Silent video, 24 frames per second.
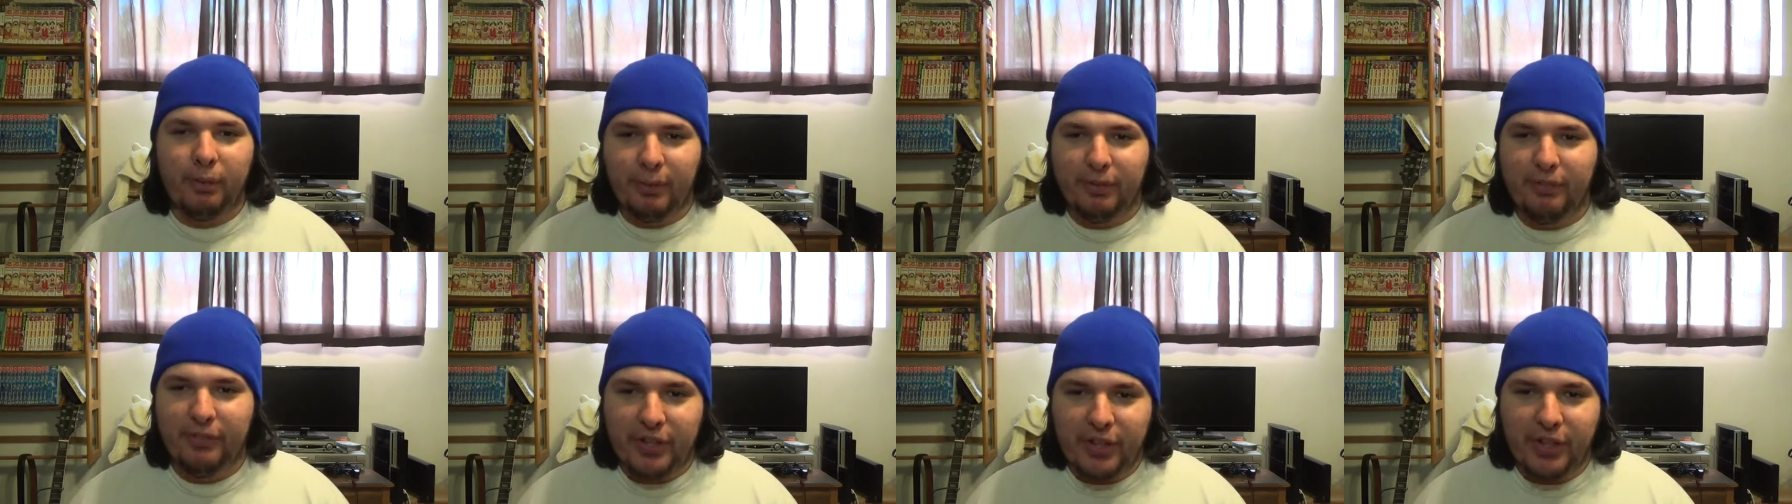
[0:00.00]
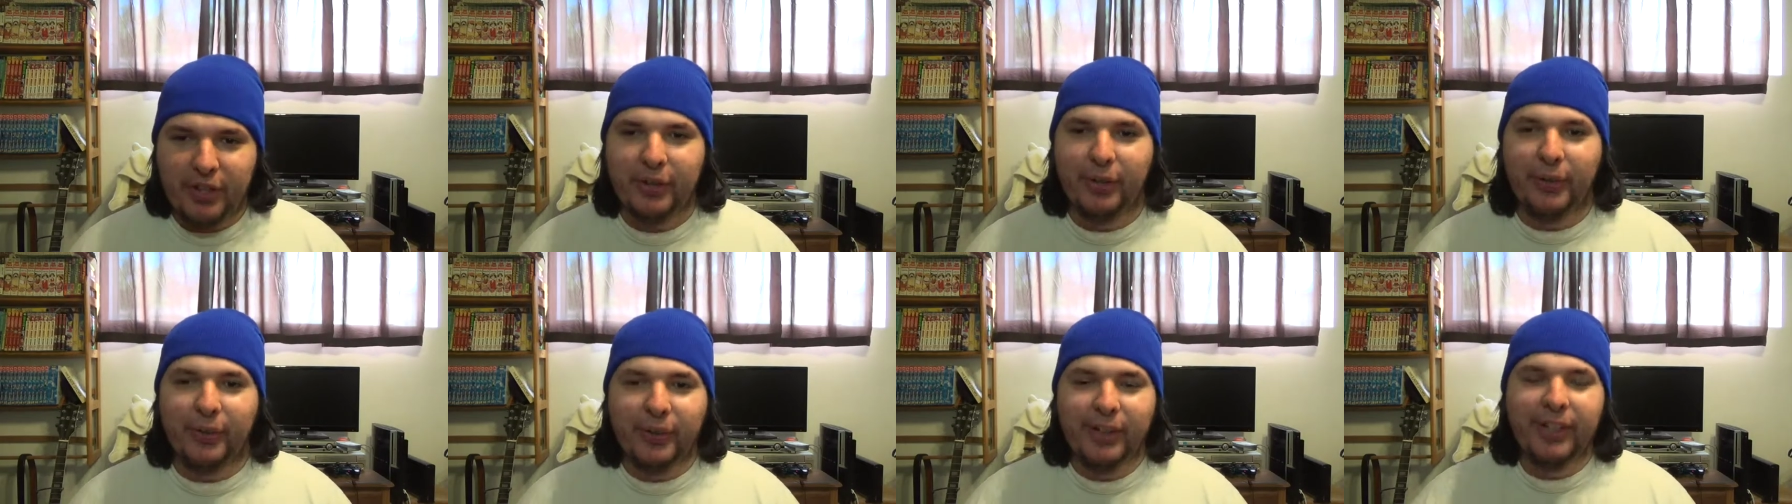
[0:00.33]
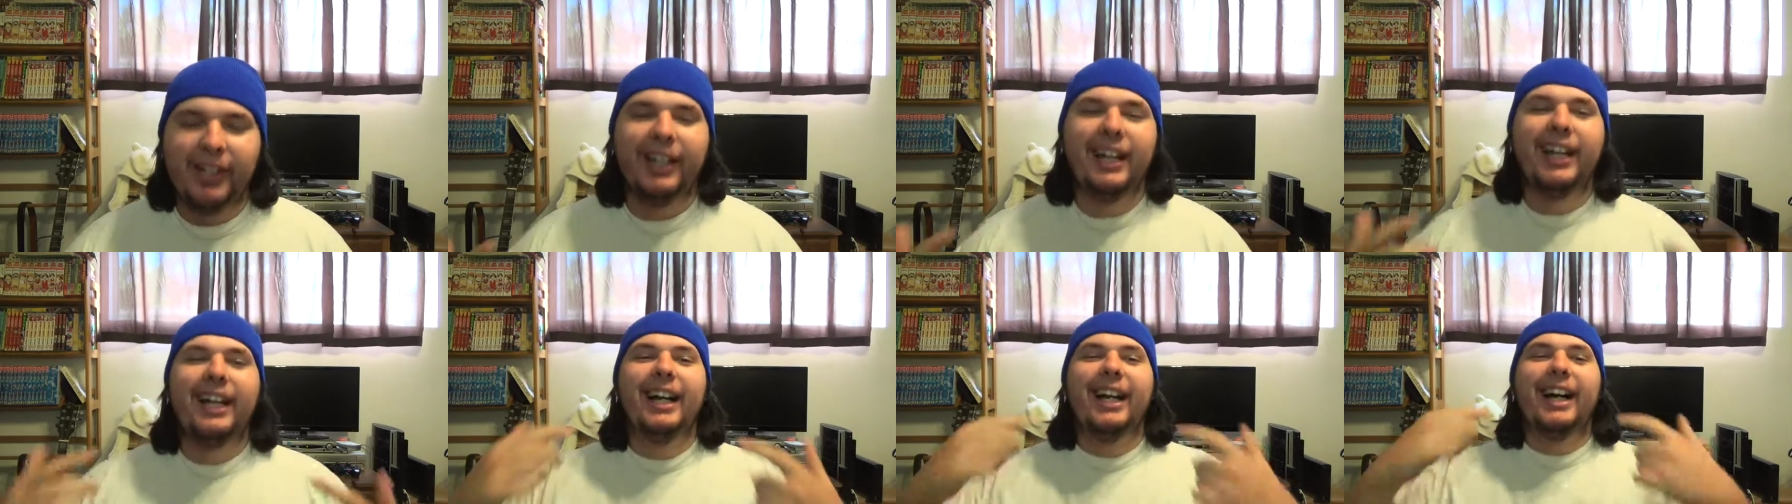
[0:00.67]
review.
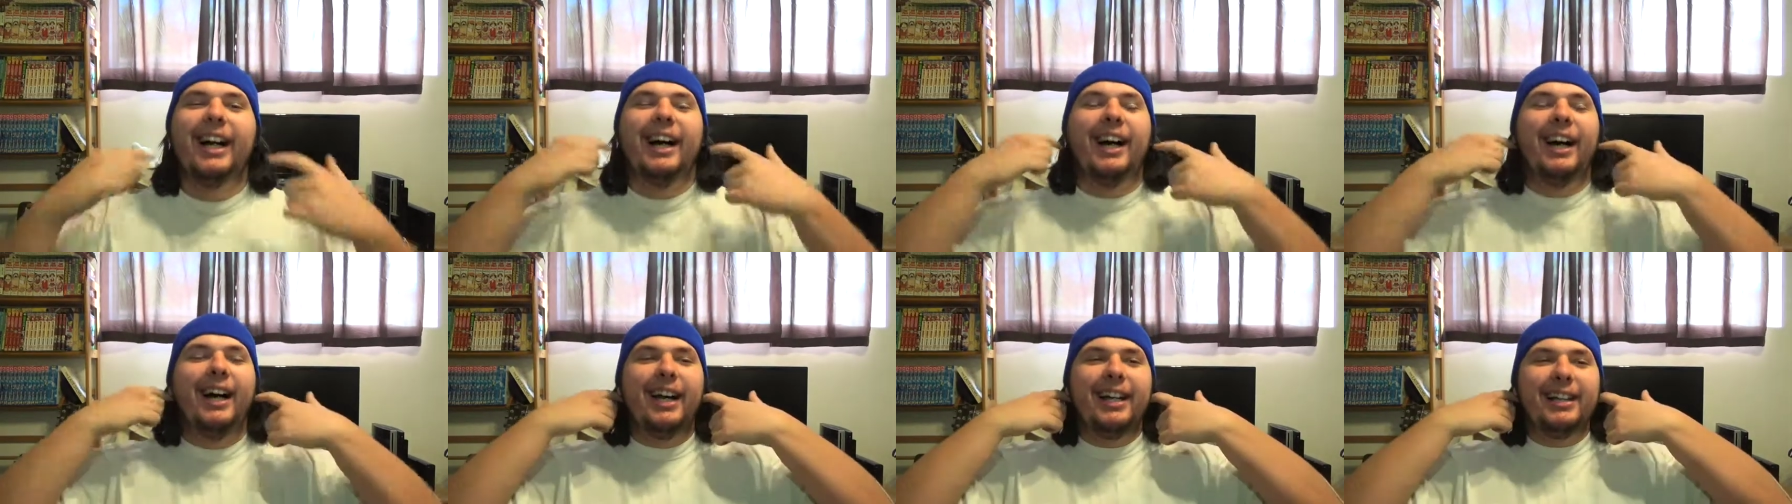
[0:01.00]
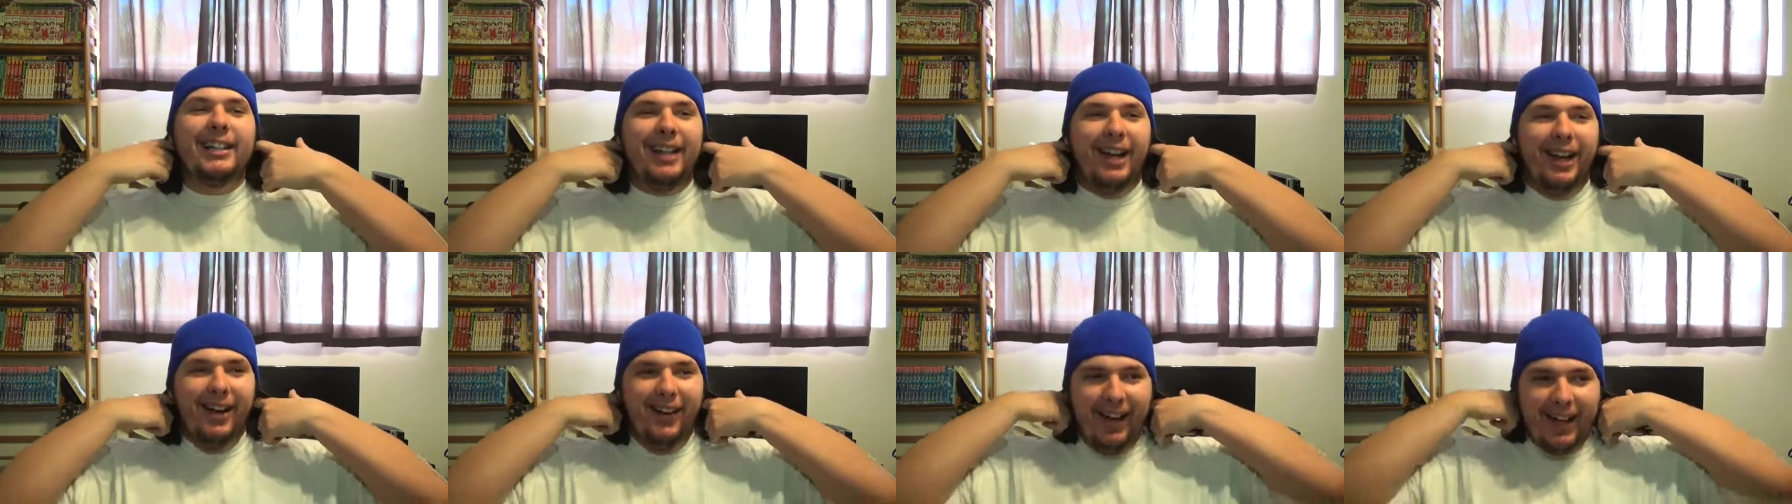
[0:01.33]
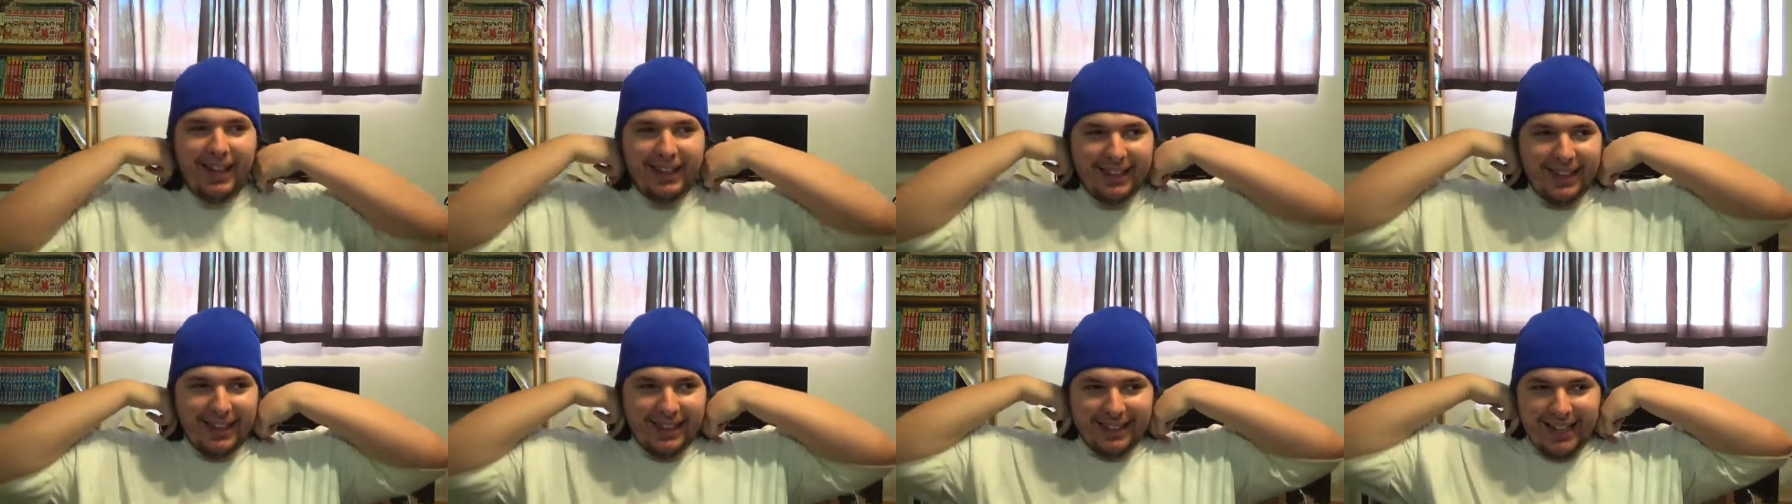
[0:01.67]
No,
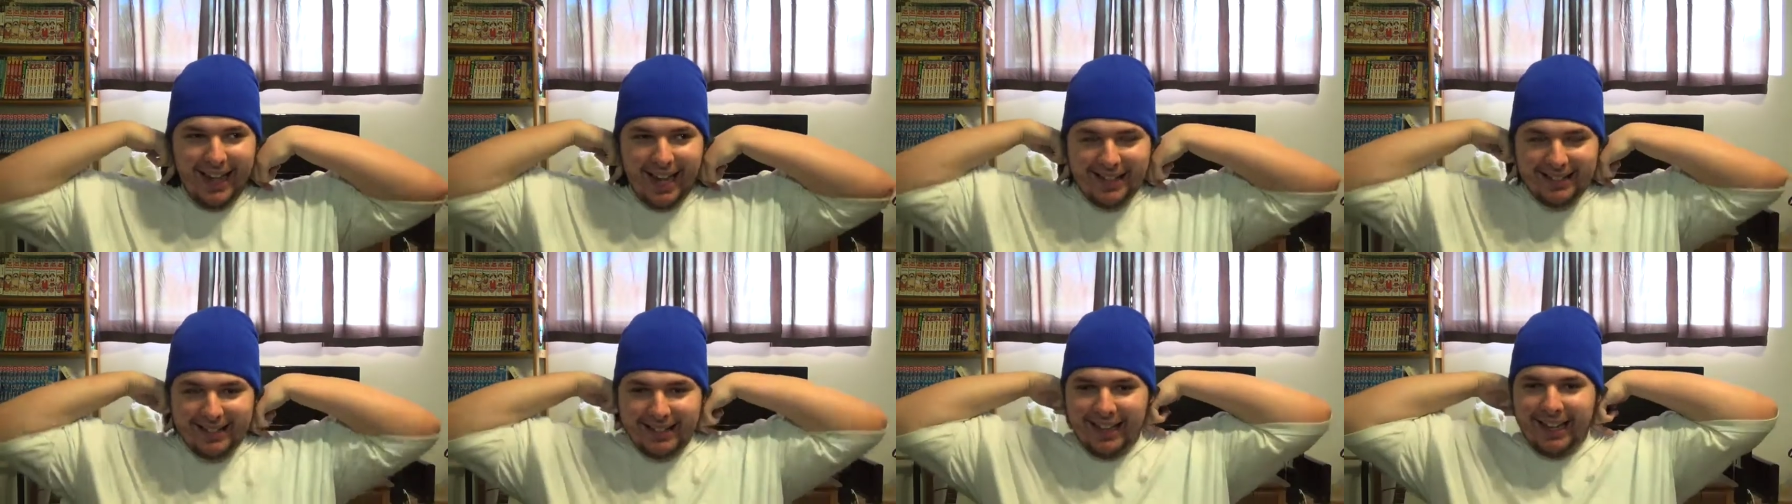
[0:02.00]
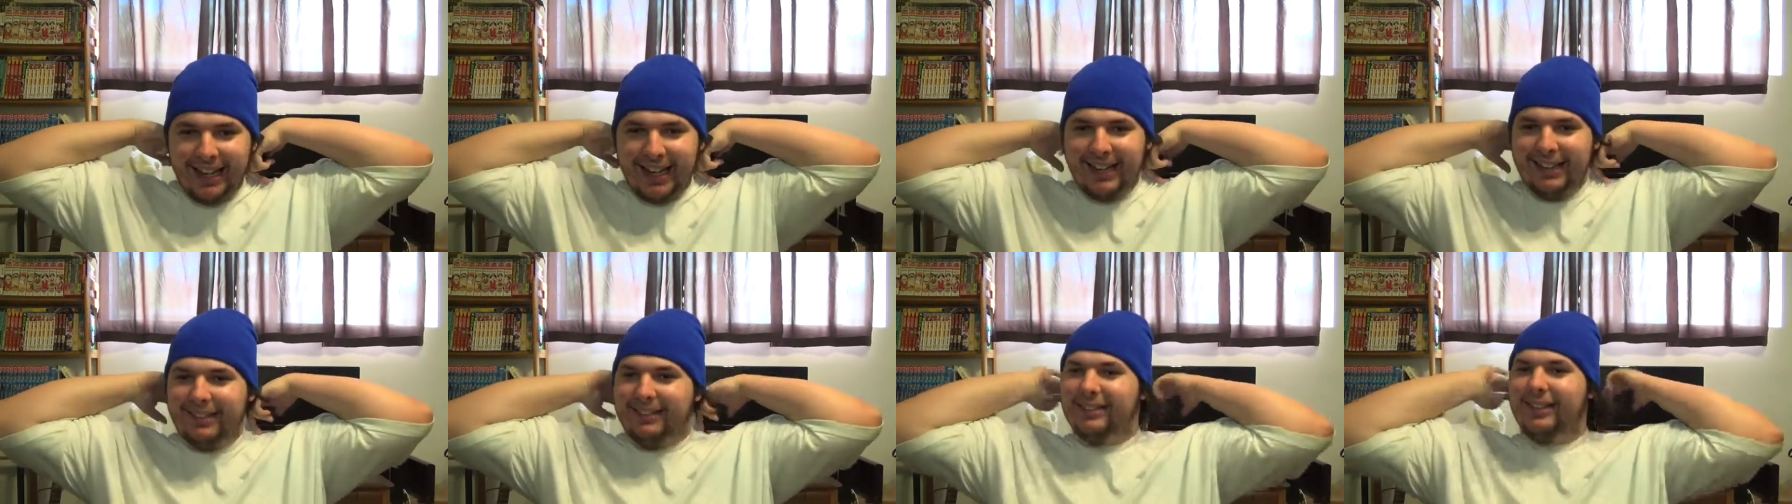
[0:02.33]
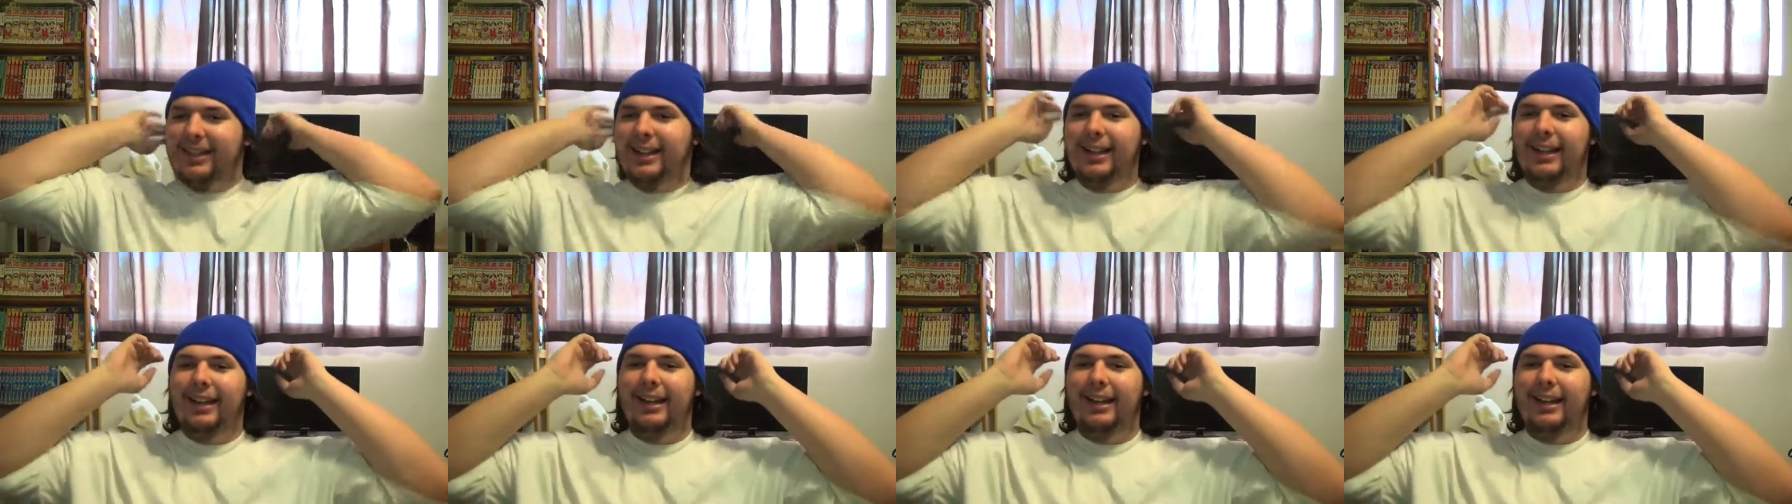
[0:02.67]
I think that's it.